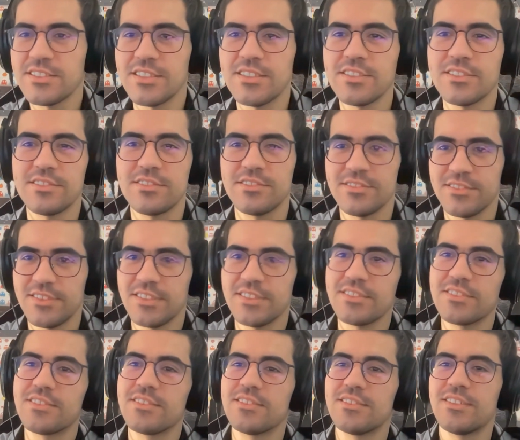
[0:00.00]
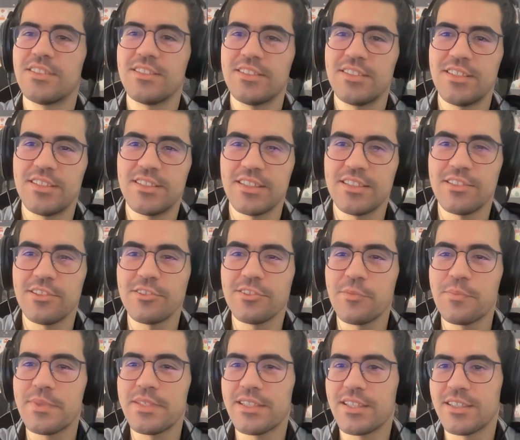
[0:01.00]
yes, yes. That
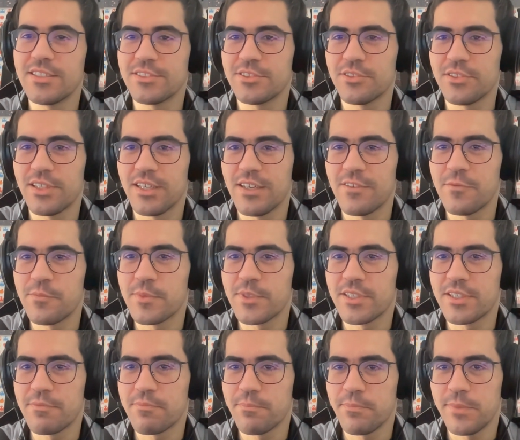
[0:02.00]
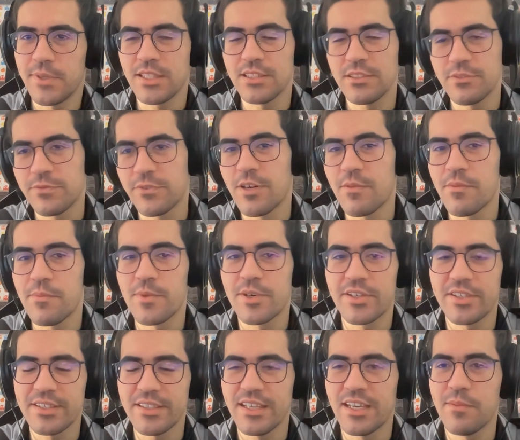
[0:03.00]
would be nice to have more platform,
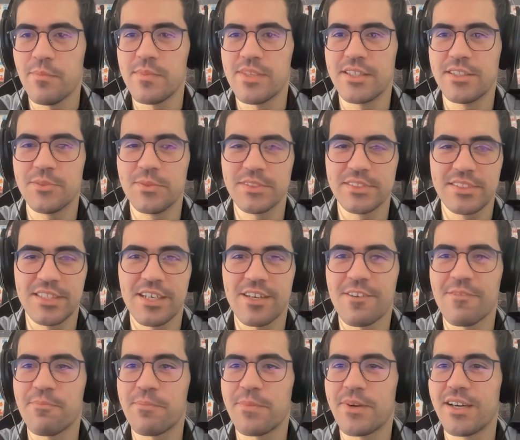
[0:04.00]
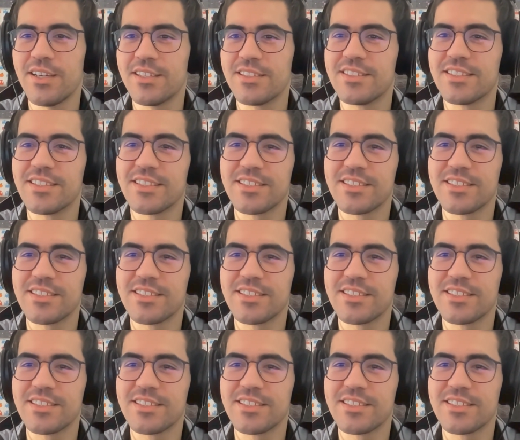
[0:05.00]
more games that was decompiled